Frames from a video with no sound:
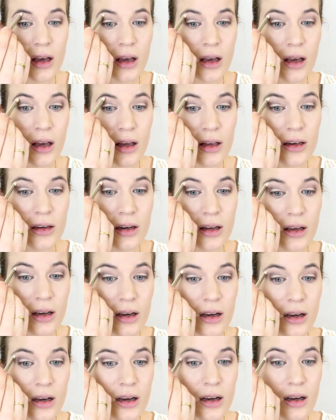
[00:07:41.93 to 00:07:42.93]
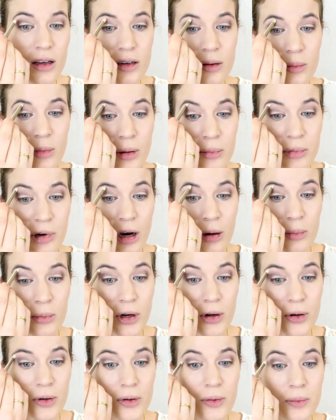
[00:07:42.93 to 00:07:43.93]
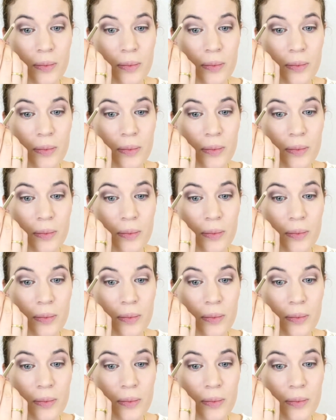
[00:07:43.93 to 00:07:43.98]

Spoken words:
And under my brow bone.